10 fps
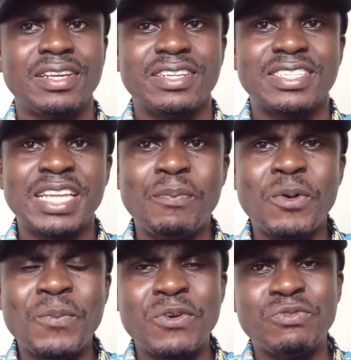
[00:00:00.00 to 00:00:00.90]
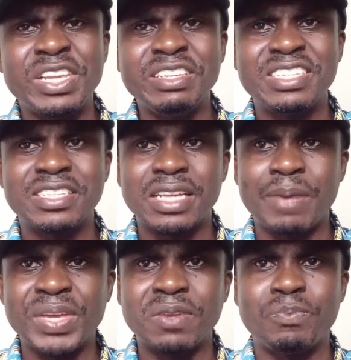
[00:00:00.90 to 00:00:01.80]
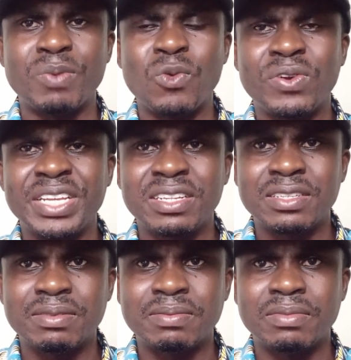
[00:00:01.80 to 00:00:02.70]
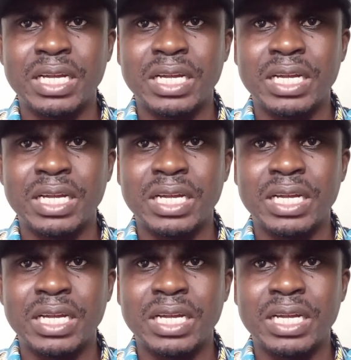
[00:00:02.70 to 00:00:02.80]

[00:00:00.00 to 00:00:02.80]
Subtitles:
some number of these, primordial,